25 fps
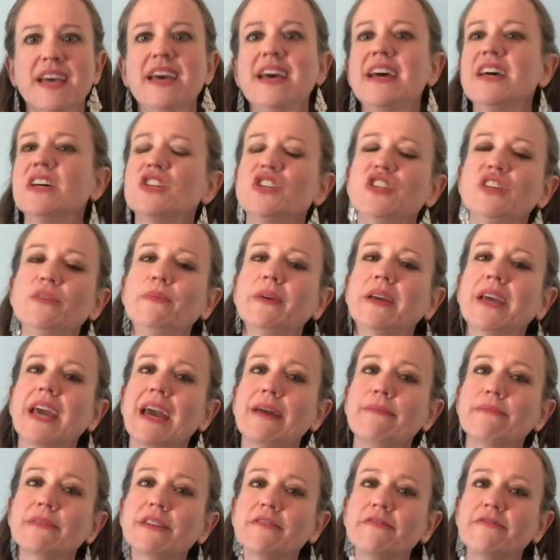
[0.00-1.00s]
She
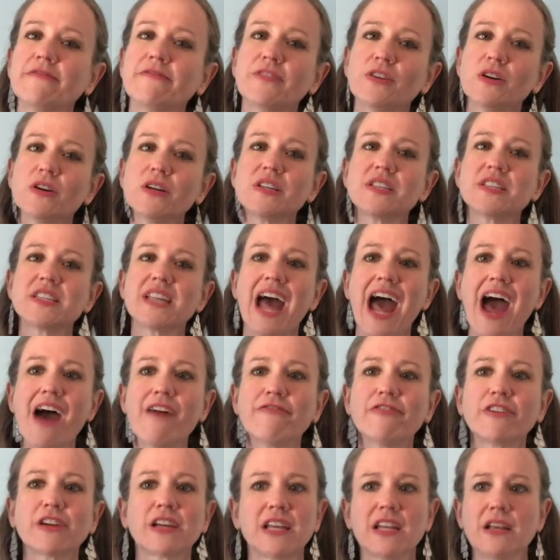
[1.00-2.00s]
became the first
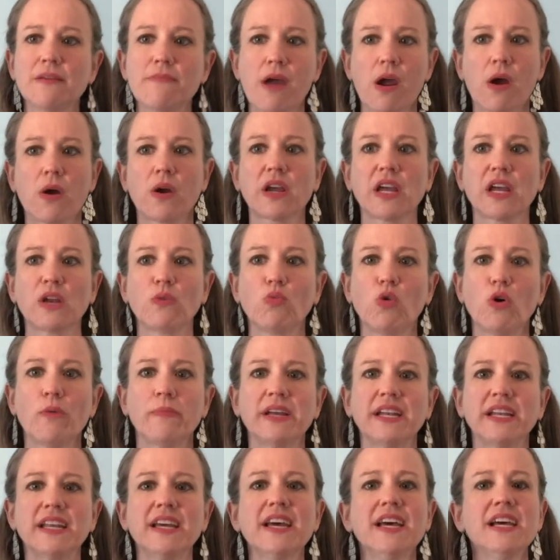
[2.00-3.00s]
African American
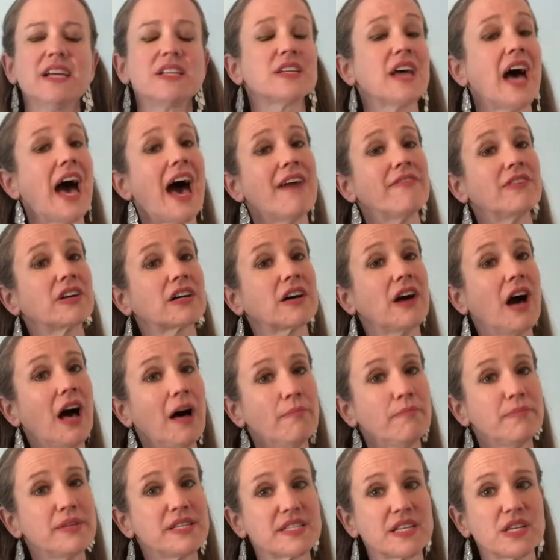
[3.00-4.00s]
woman to have a
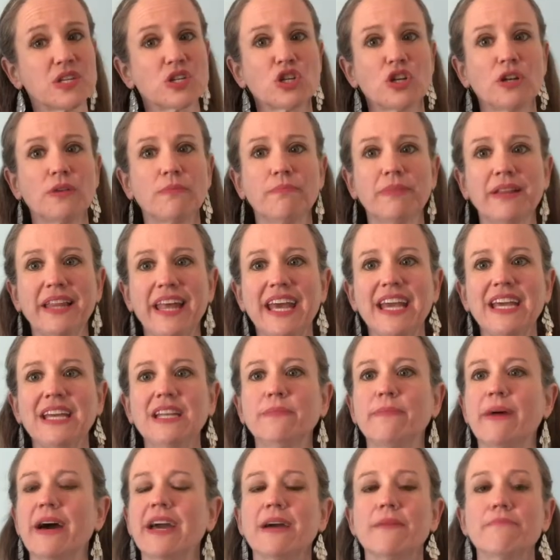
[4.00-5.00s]
composition played
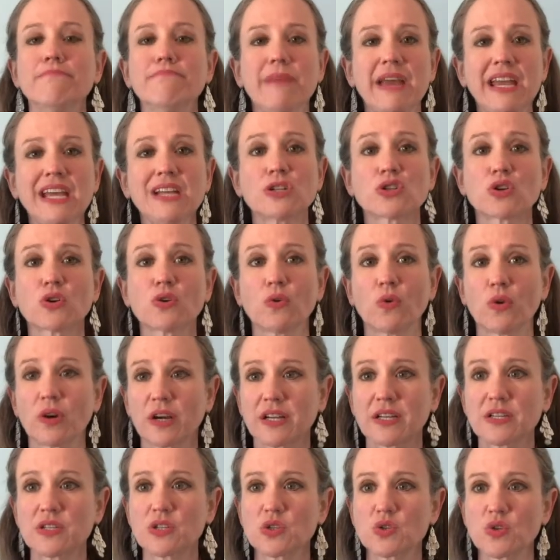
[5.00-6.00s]
by a major
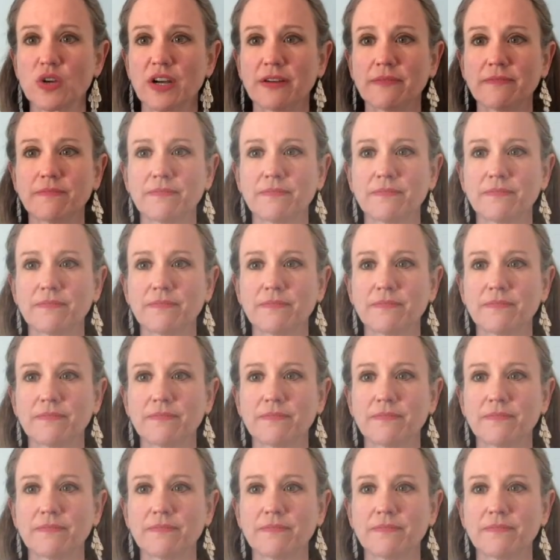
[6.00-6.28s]
orchestra.